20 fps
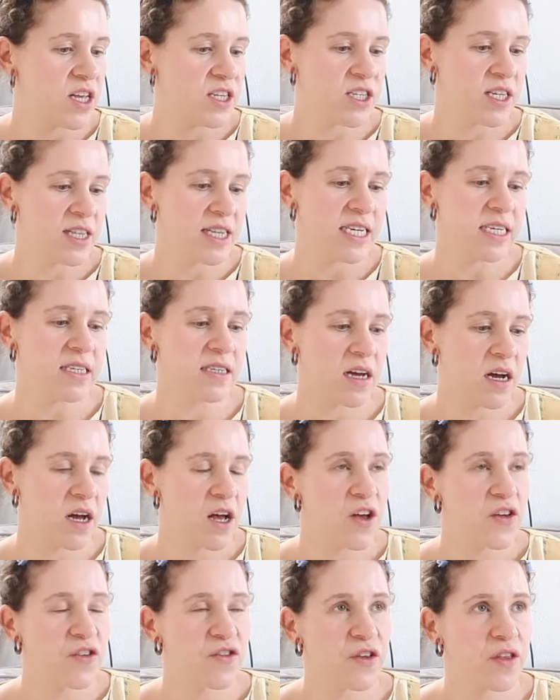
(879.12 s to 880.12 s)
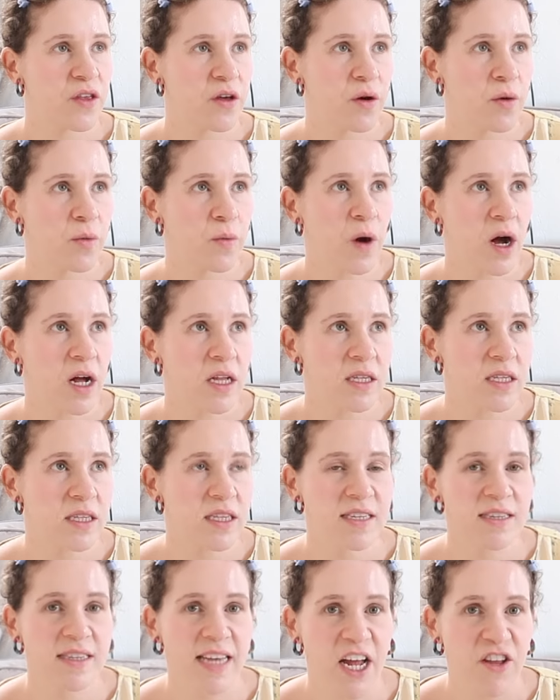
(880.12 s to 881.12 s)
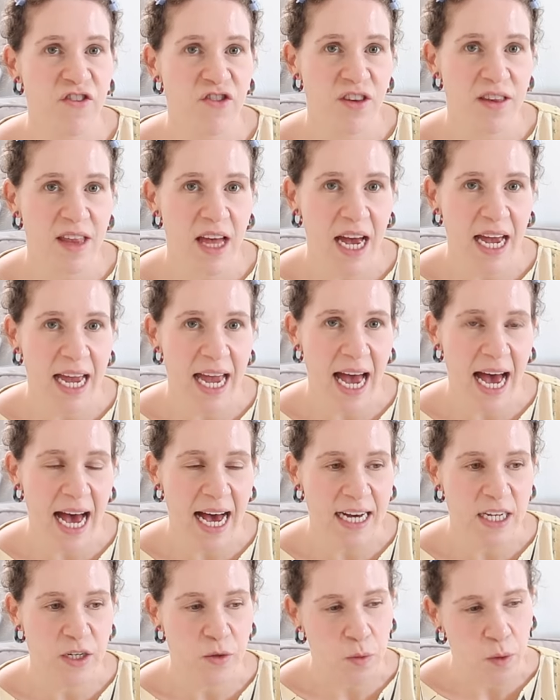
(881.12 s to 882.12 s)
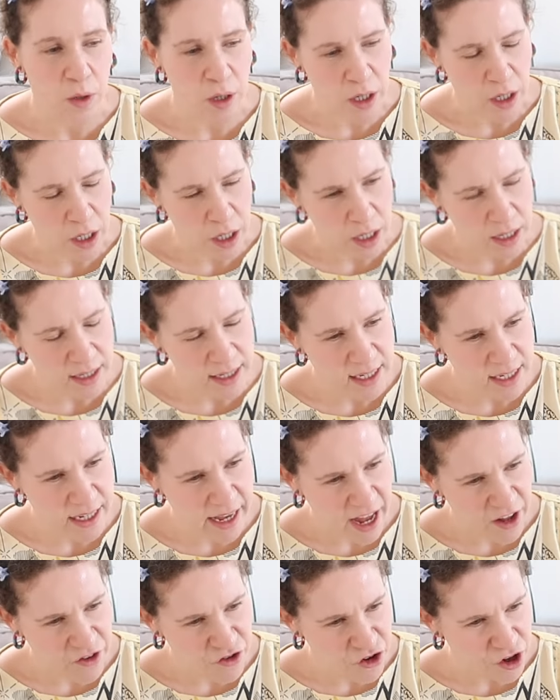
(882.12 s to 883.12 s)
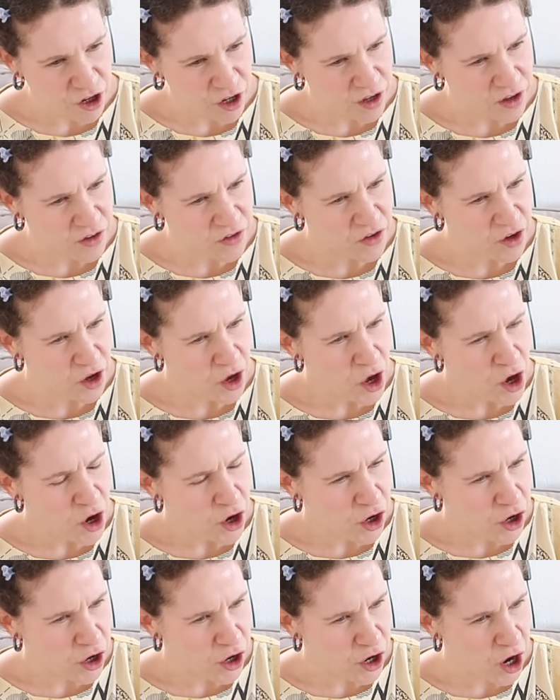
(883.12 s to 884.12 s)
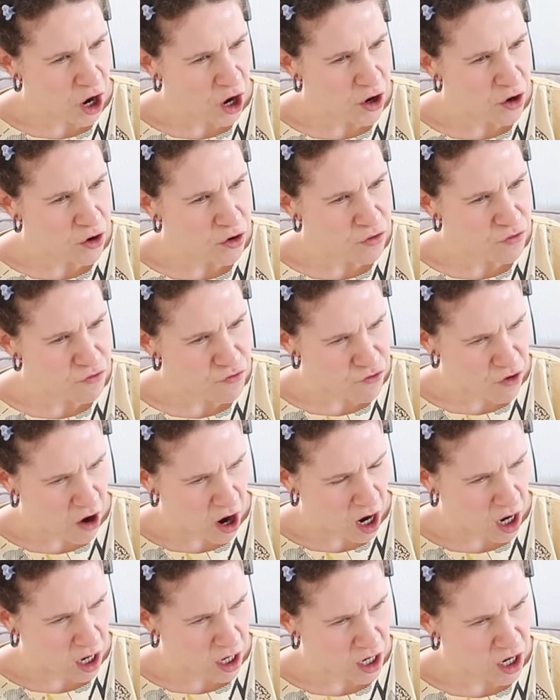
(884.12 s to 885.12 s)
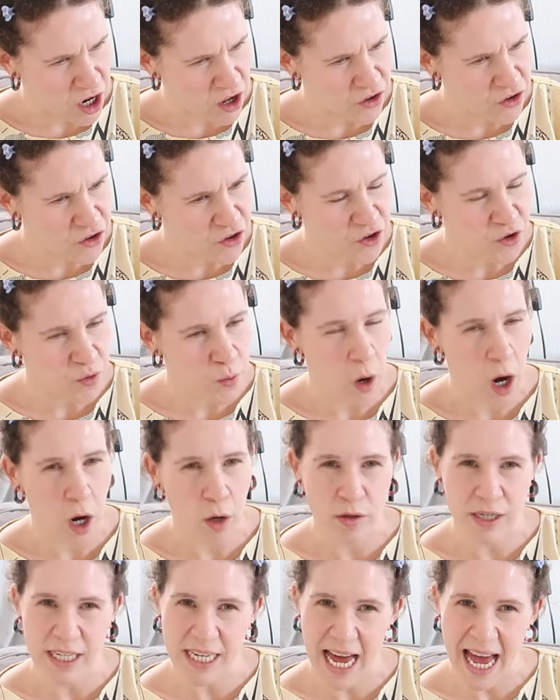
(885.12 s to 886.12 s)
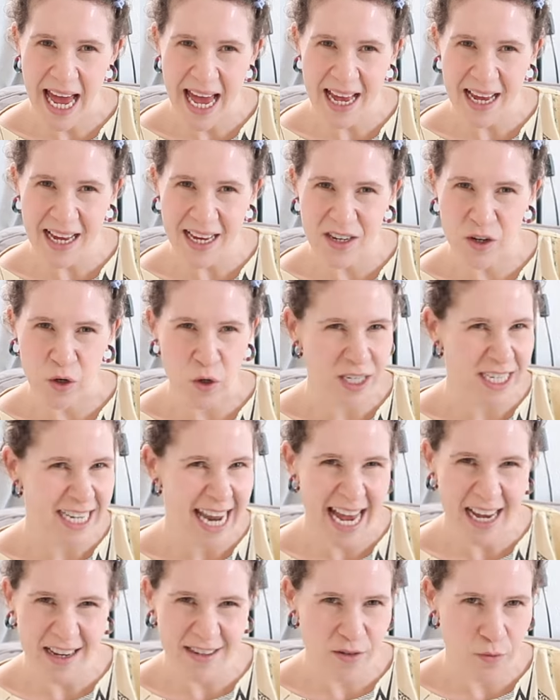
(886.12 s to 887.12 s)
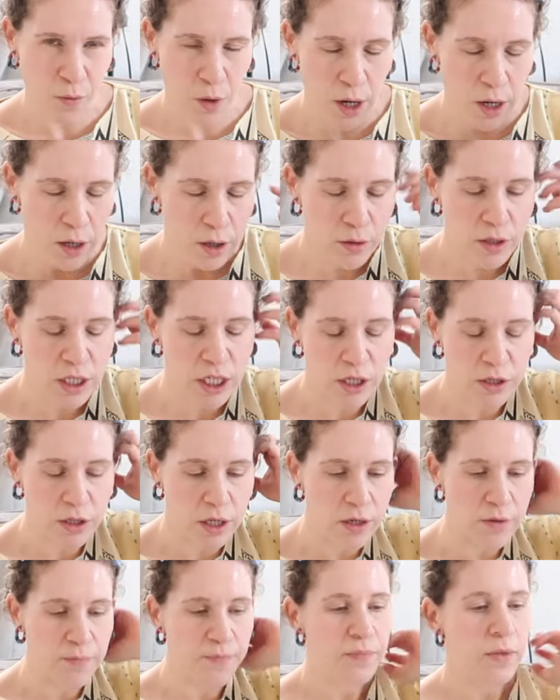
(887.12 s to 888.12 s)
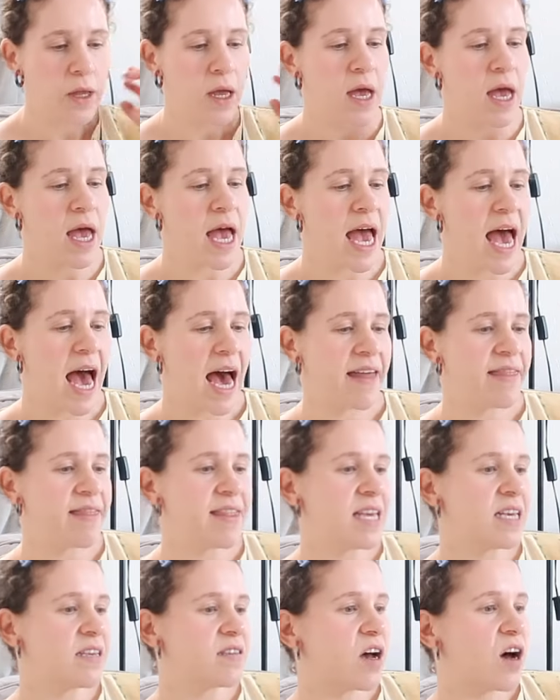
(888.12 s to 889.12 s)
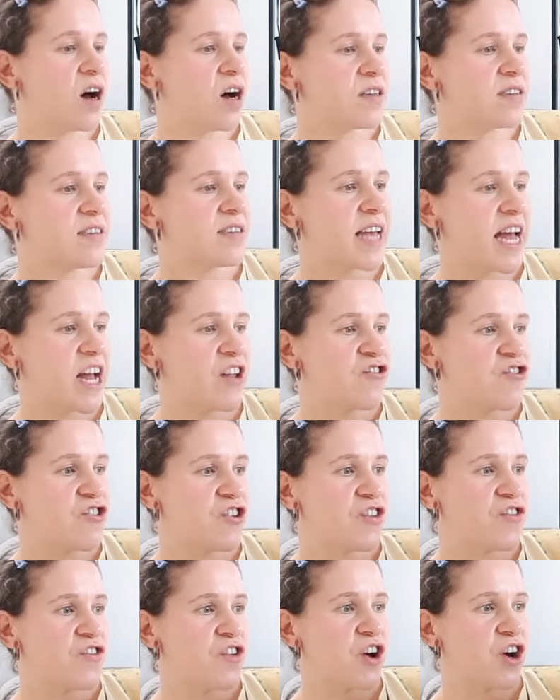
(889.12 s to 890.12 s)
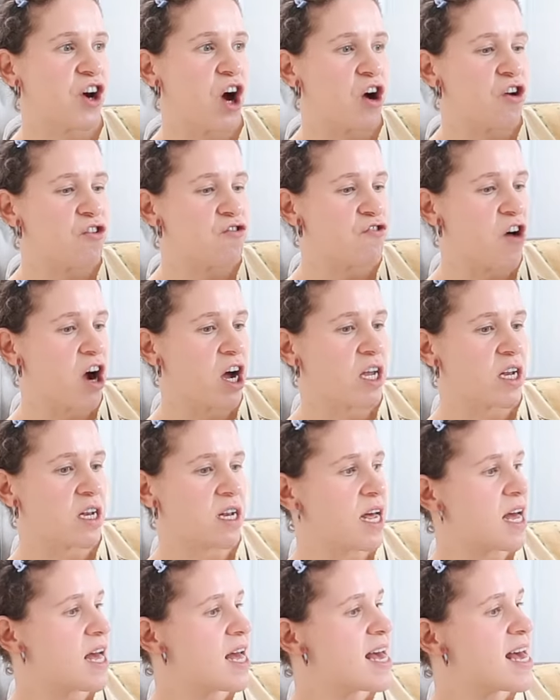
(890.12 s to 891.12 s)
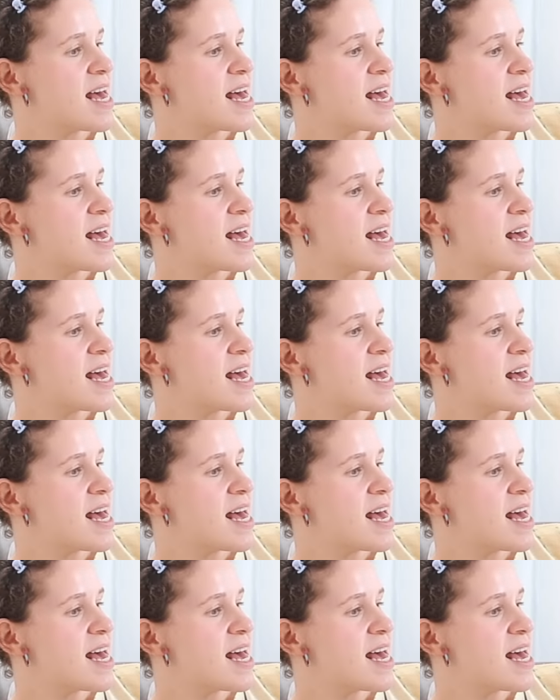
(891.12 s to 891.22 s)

The Skechers that I had were Skechers Go Run Swirl Tech or Tech Swirl, I don't know. And these are Skechers Go Run